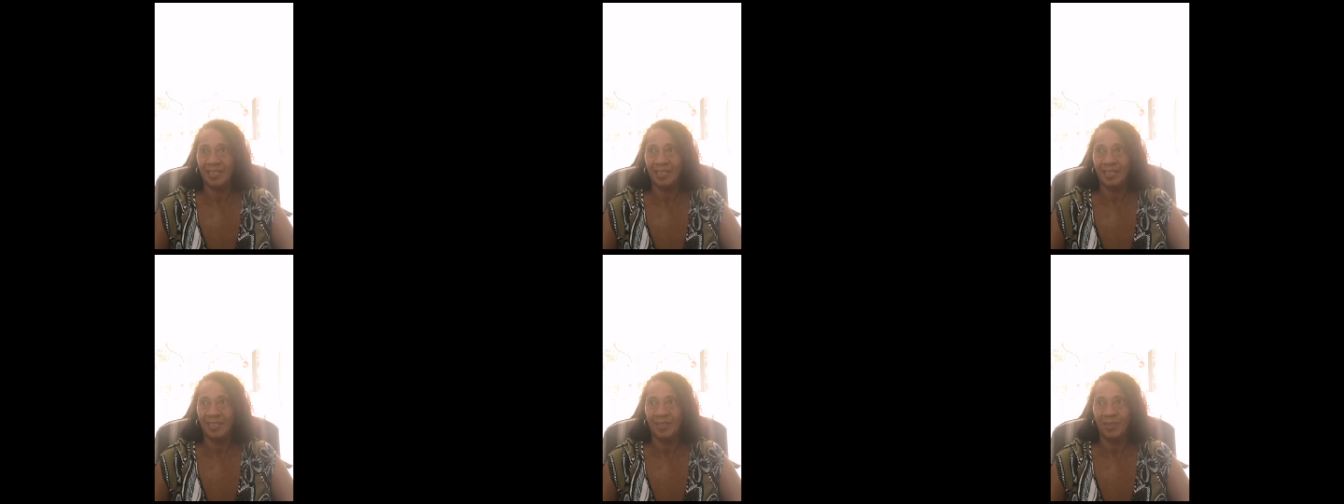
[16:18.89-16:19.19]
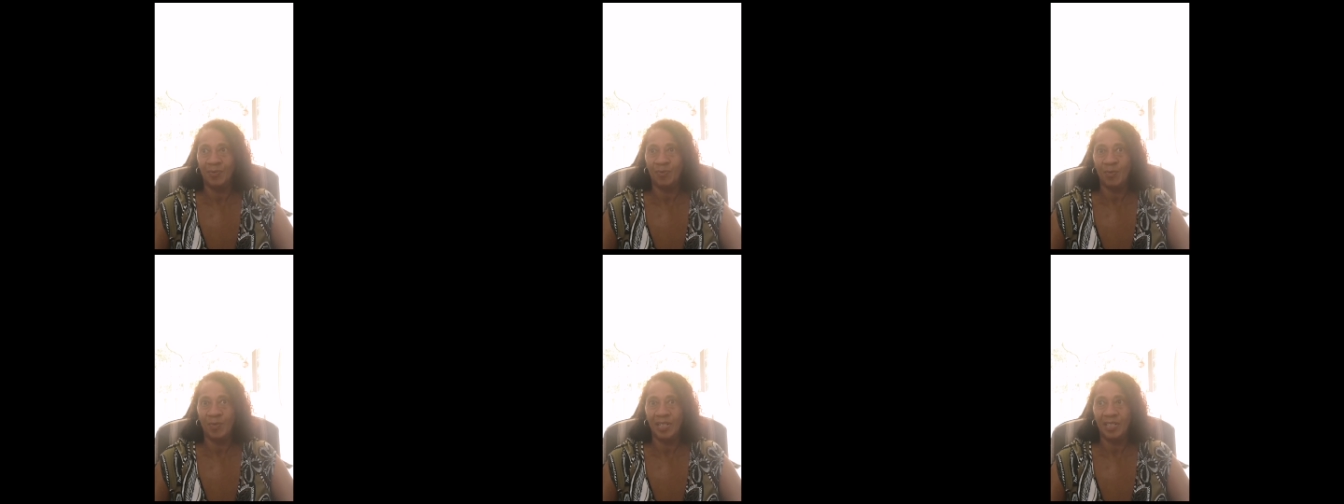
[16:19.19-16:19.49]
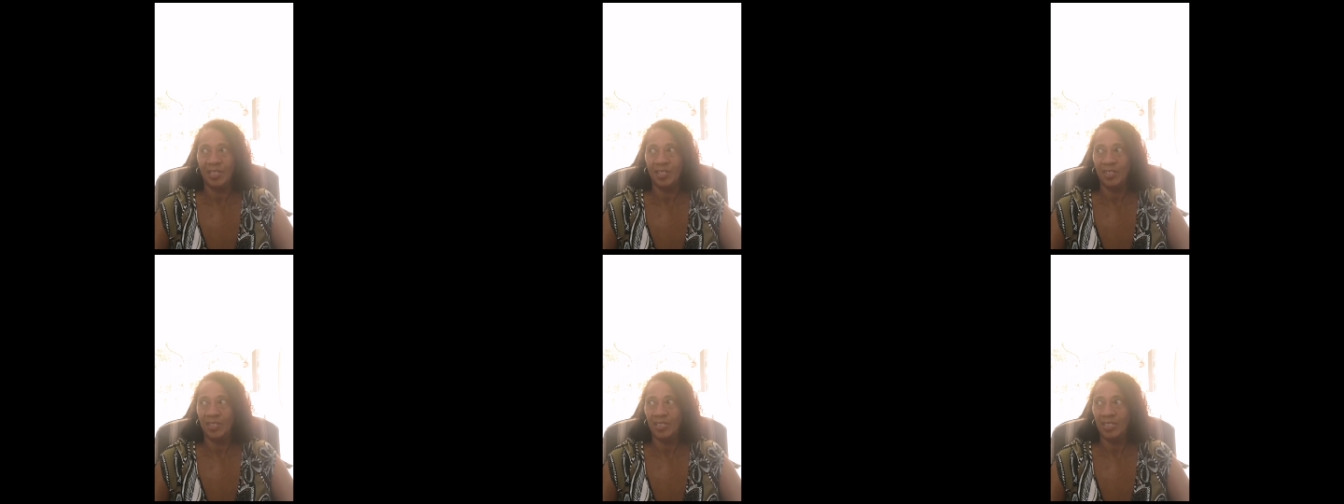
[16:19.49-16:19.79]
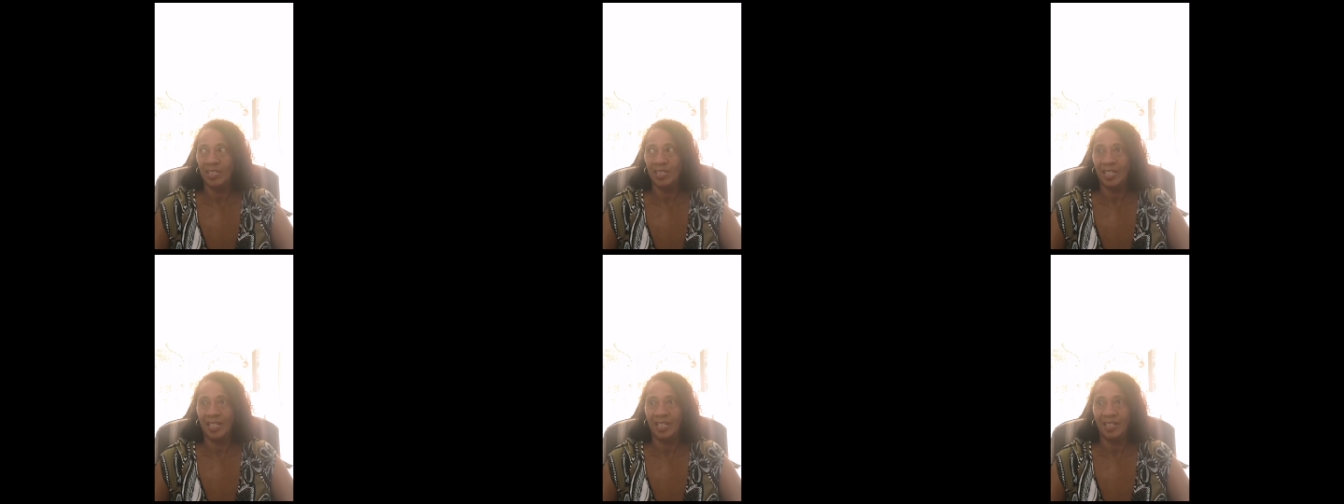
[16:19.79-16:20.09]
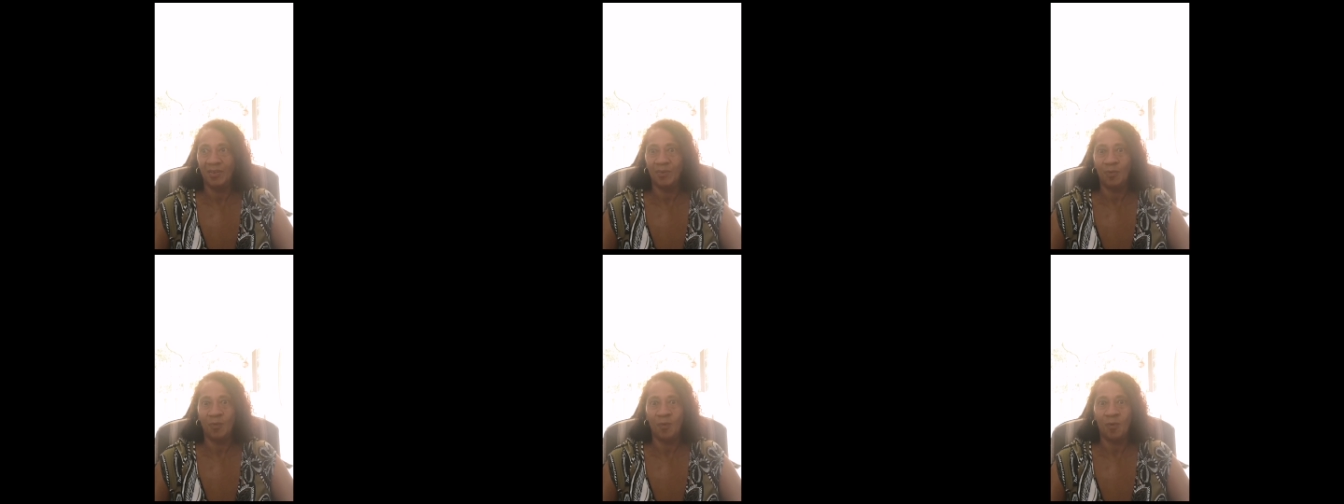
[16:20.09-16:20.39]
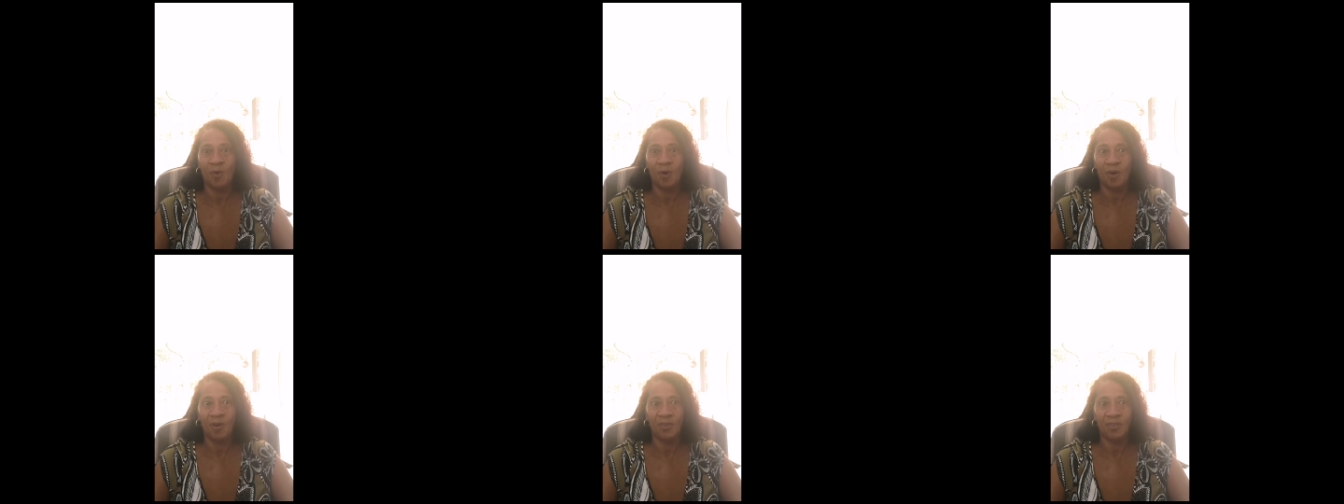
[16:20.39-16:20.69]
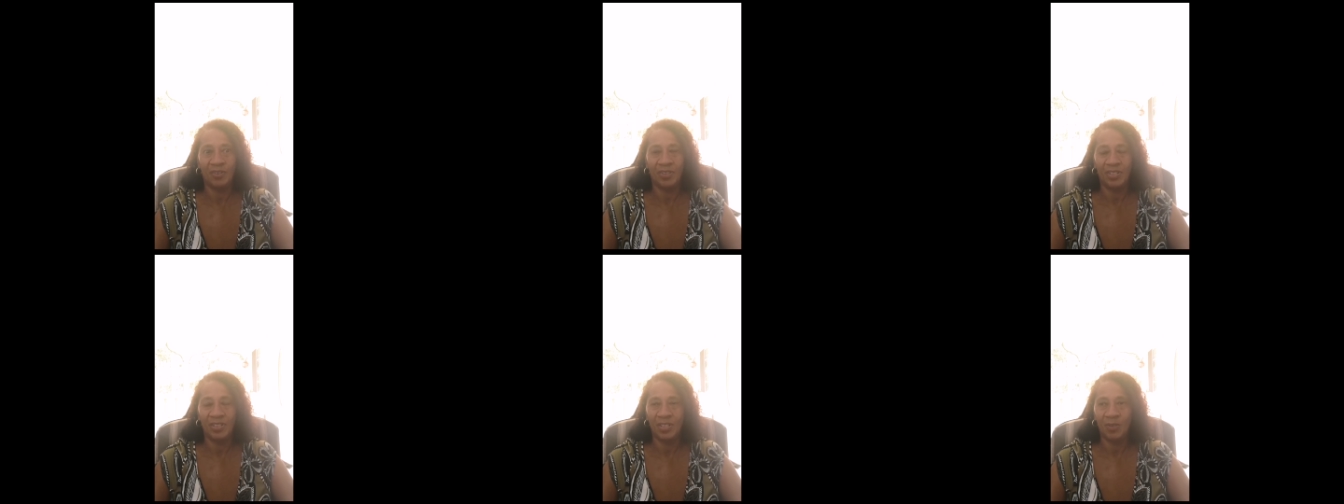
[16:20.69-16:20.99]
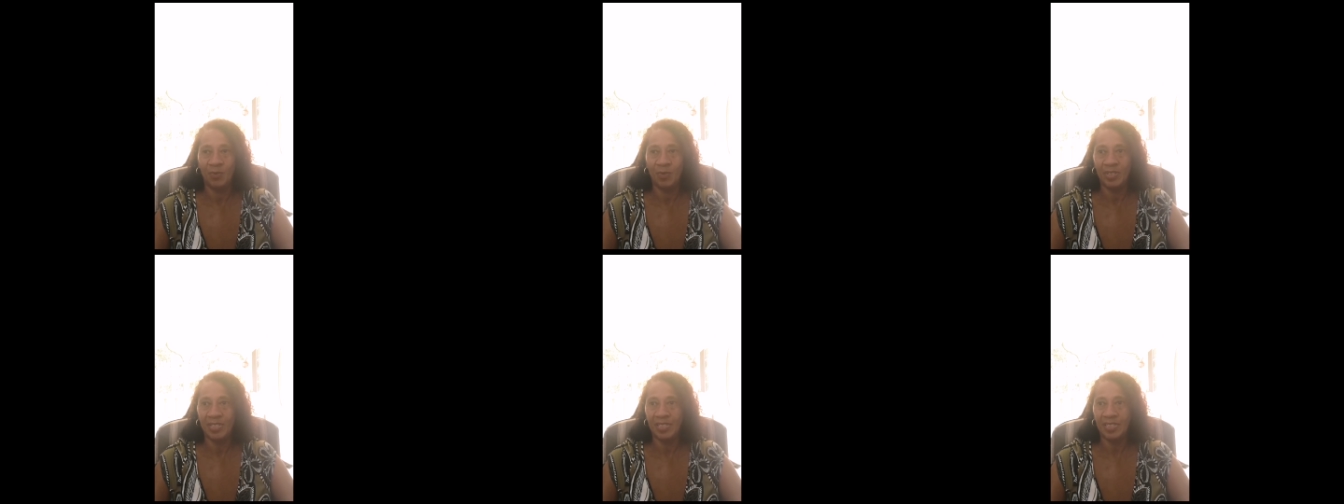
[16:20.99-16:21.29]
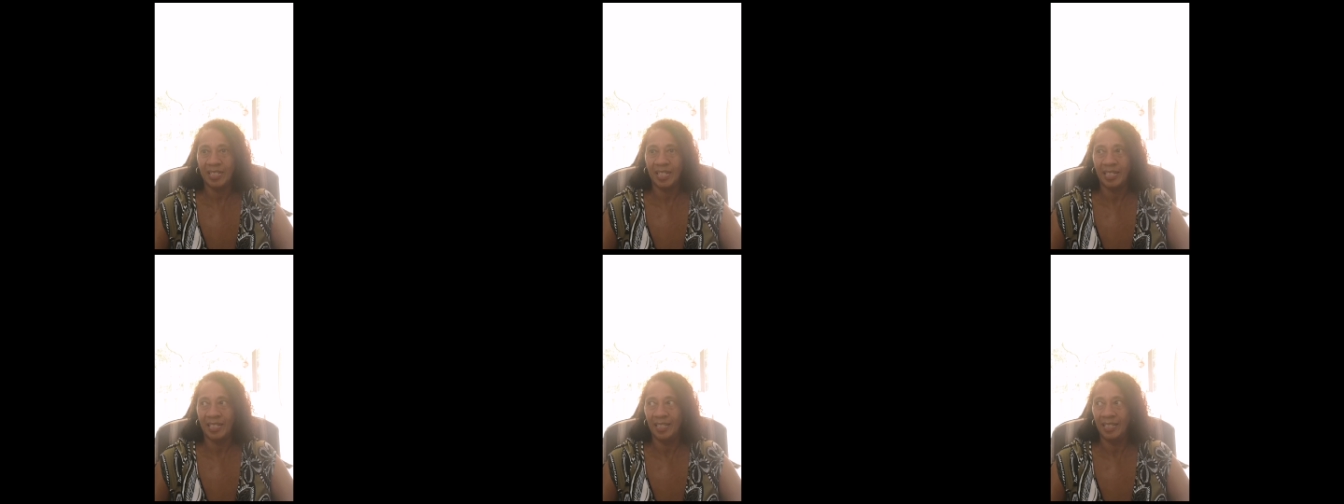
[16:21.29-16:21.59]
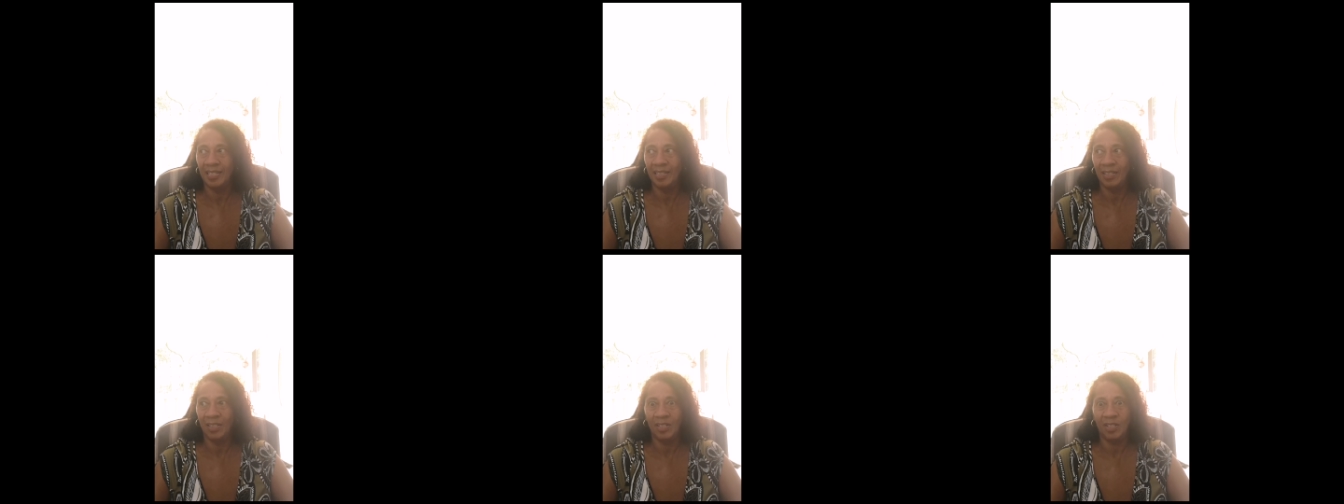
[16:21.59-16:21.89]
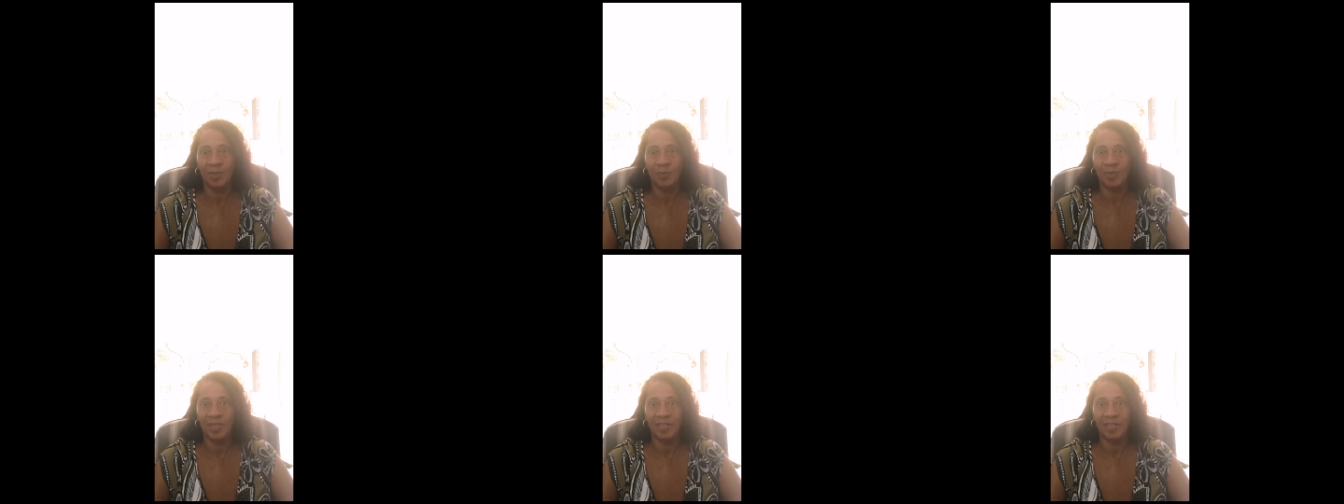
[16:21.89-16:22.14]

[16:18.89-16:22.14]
We managed to get one, and they were saying, you know,